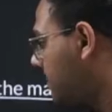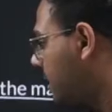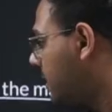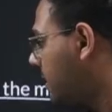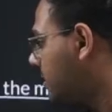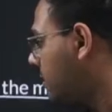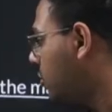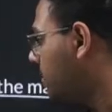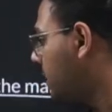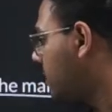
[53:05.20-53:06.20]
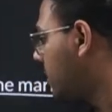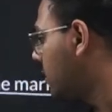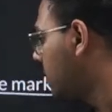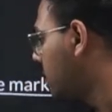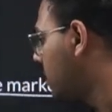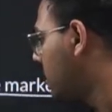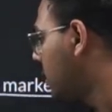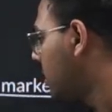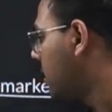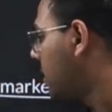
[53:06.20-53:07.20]
price, that is the numerator,
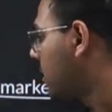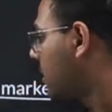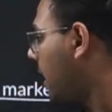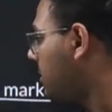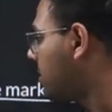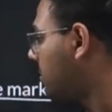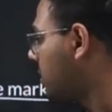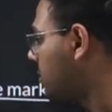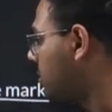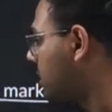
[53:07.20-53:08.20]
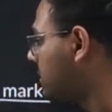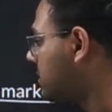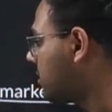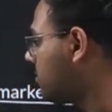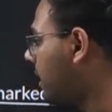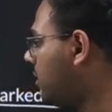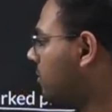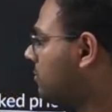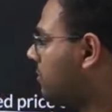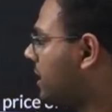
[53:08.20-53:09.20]
can be substituted with this
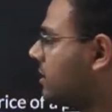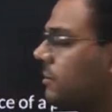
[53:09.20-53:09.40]
value. You can